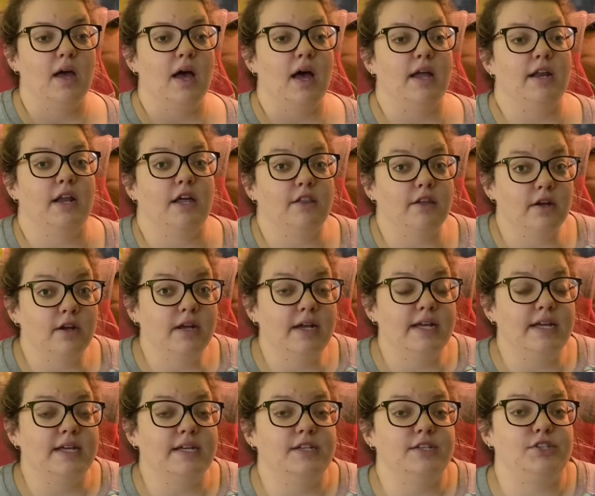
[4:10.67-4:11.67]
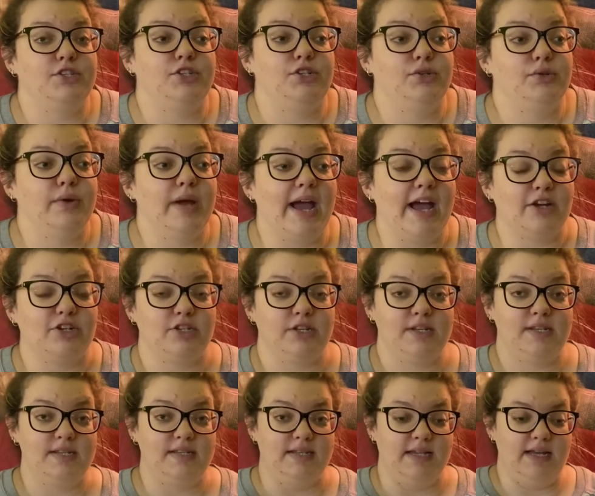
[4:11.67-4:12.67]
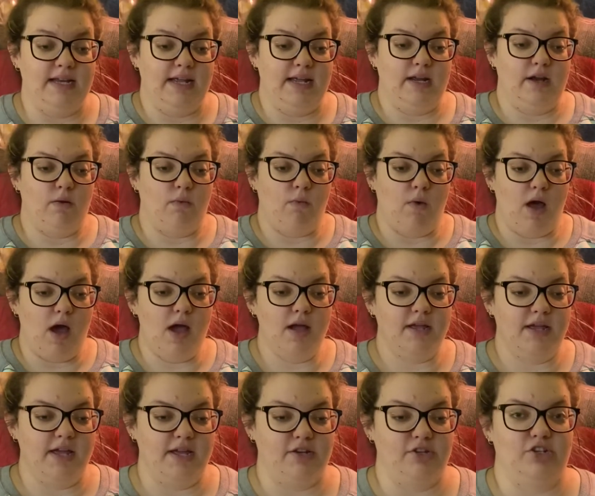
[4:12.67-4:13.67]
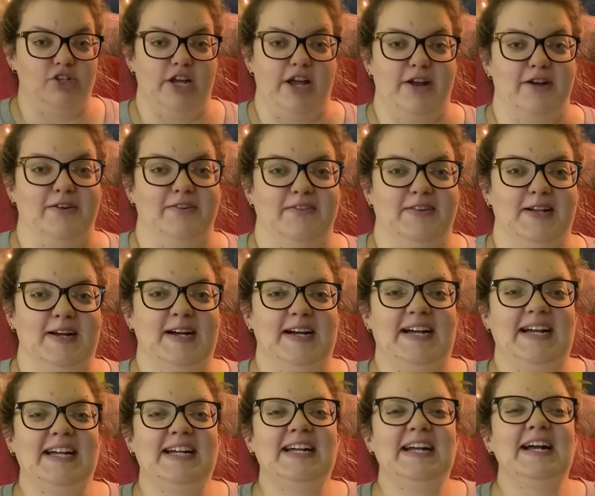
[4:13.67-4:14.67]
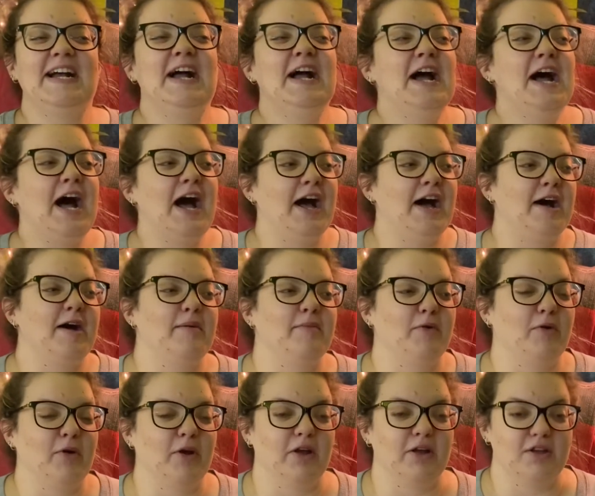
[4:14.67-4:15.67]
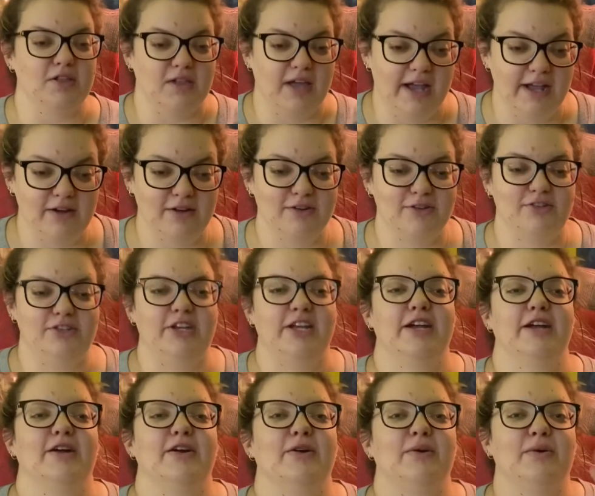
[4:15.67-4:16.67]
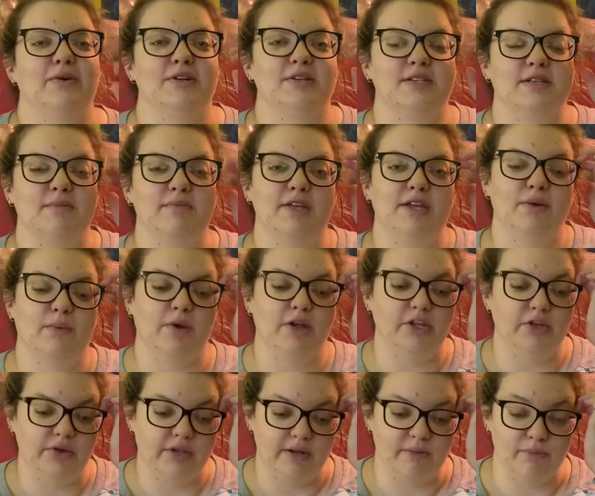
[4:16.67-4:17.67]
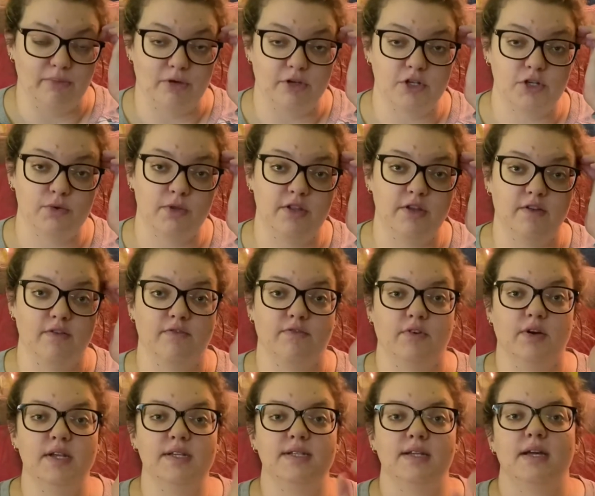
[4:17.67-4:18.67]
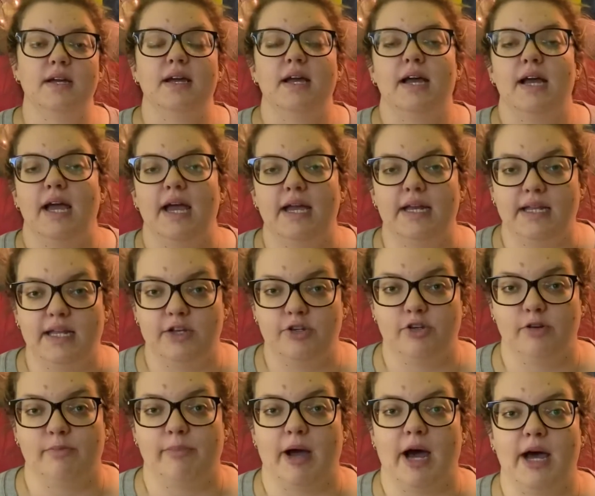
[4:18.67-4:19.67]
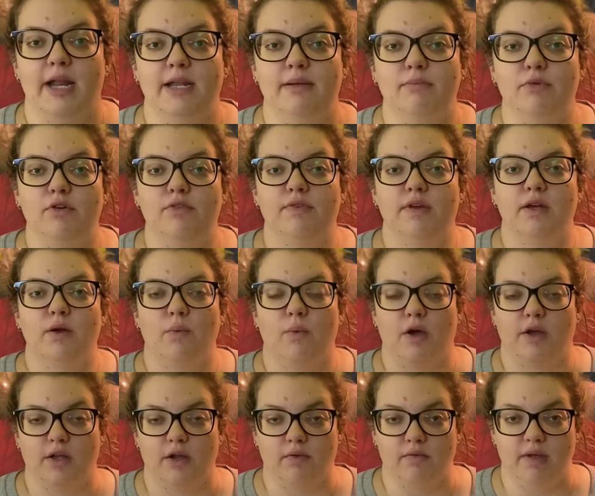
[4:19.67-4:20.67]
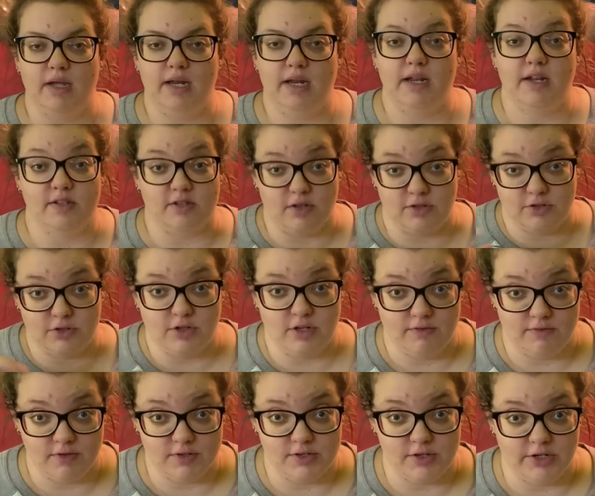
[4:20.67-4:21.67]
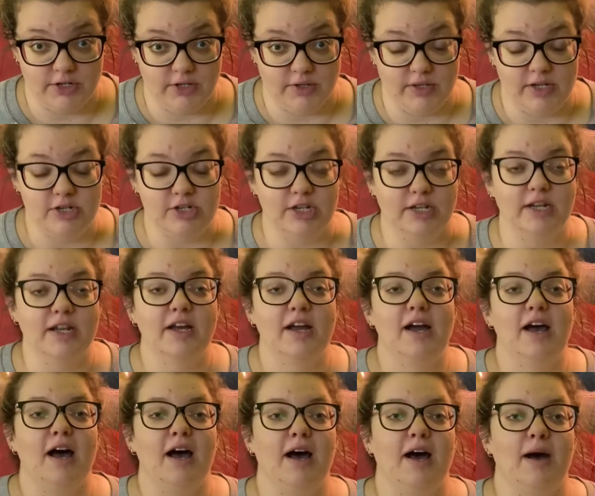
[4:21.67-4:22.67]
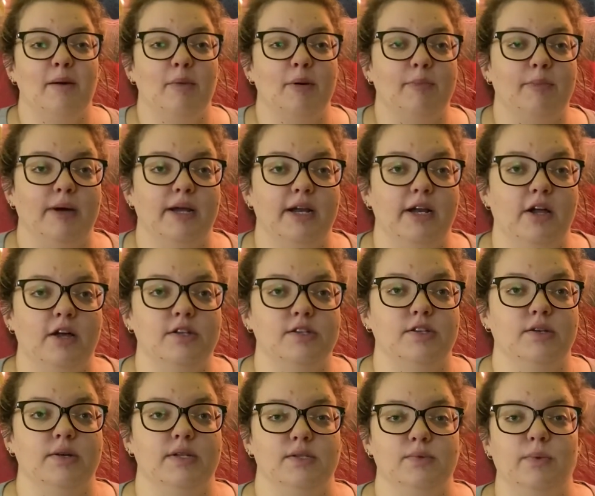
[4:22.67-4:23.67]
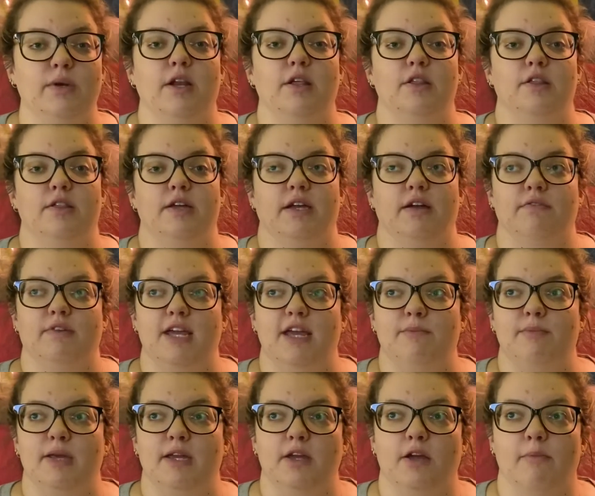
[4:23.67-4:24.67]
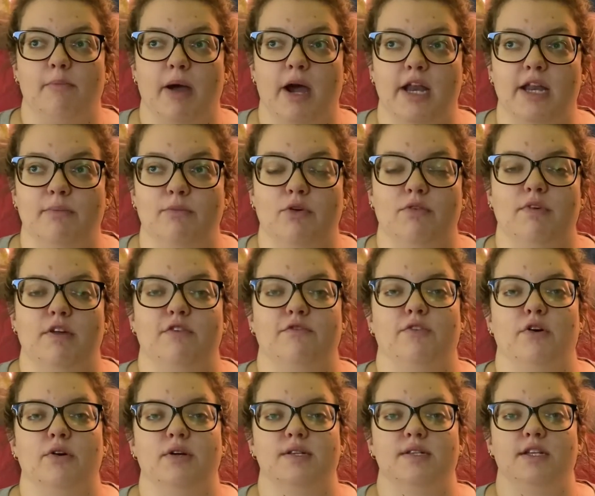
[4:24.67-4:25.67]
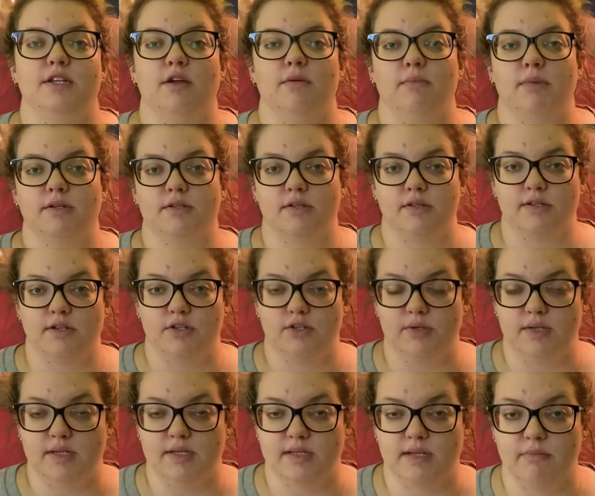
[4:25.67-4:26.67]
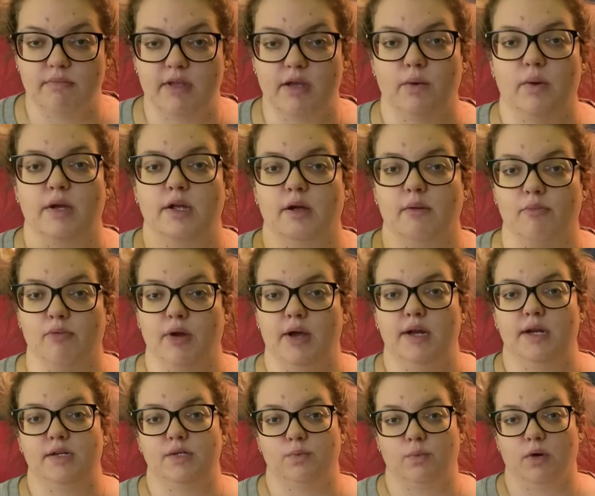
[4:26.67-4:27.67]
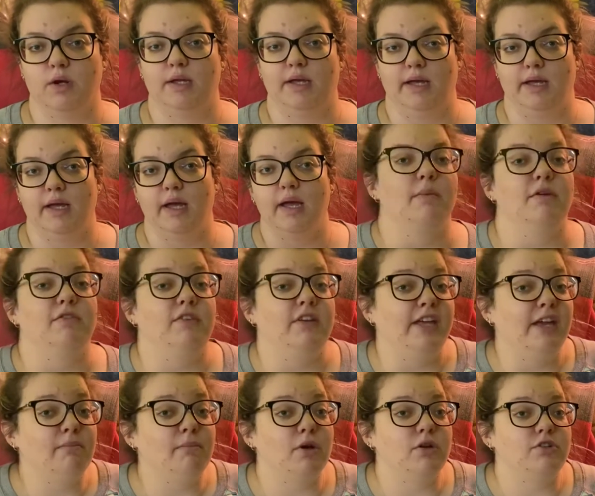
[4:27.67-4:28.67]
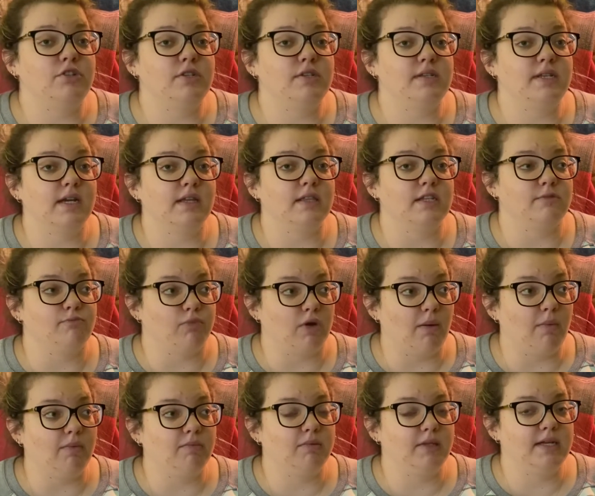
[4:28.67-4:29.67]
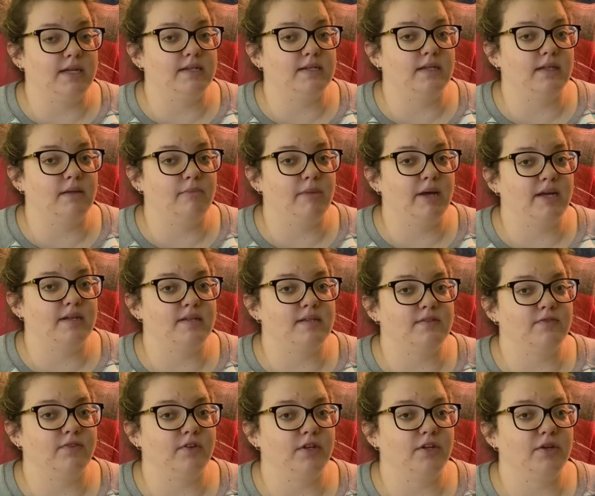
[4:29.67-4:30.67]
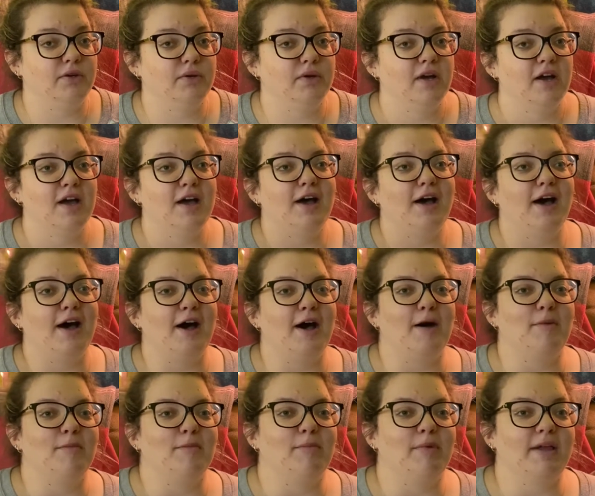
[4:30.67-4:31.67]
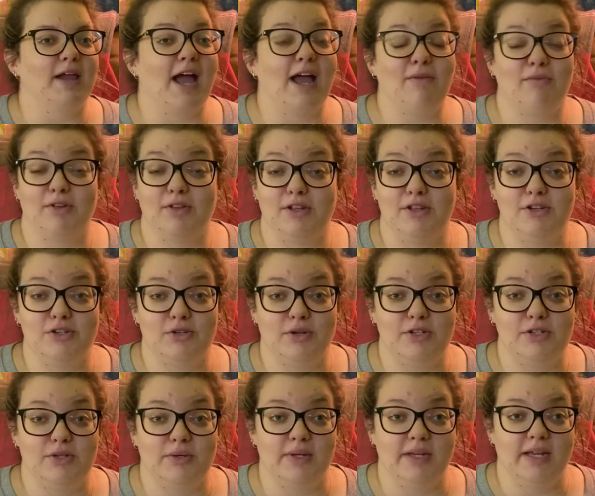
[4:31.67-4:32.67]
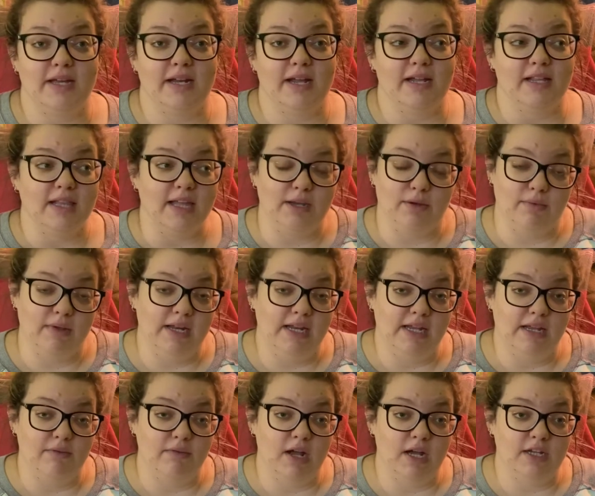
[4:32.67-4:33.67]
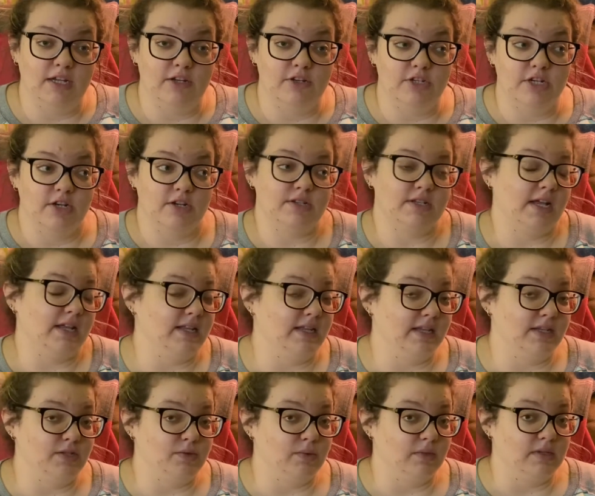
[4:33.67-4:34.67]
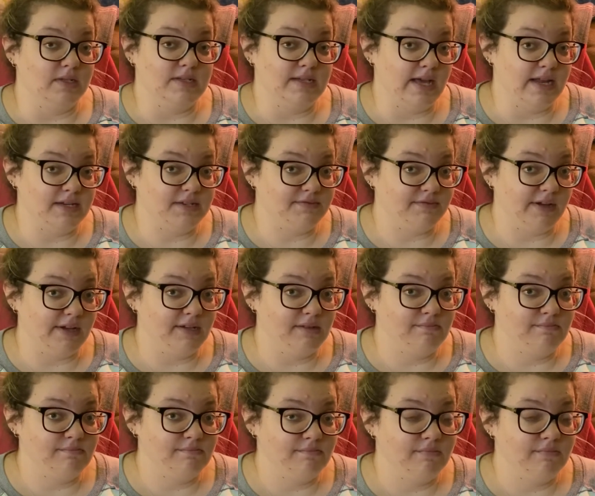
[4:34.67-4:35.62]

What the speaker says: Another is to actually sit in a rocking chair or a glider chair or something where you can push with your foot and get your body moving while you're reading. It's also good for circulation, but it's one other thing of keeping your body moving, focusing your muscles on doing something while your brain is working. If you get motion sick, this probably isn't the best for you, but I really enjoy doing it. I like reading in rocking chairs. I think it's really satisfying.